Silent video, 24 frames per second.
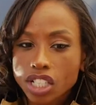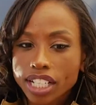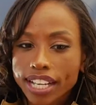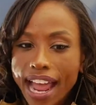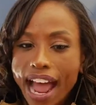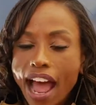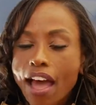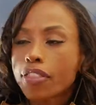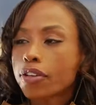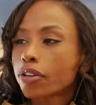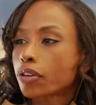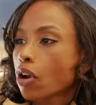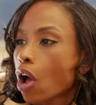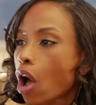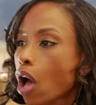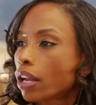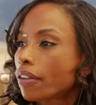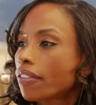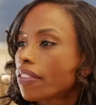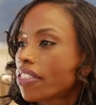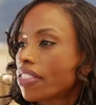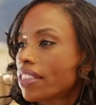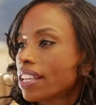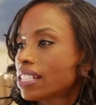gathered
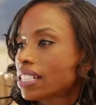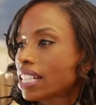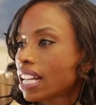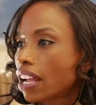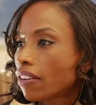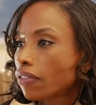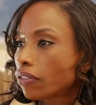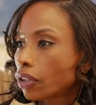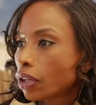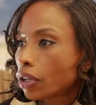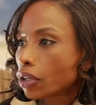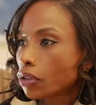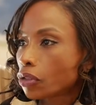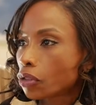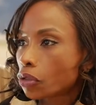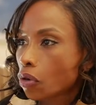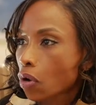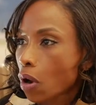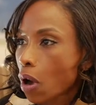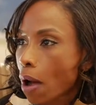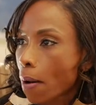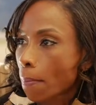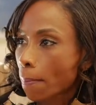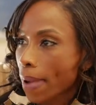all of the things that I've learned
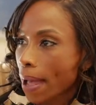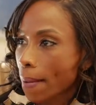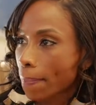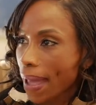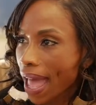throughout my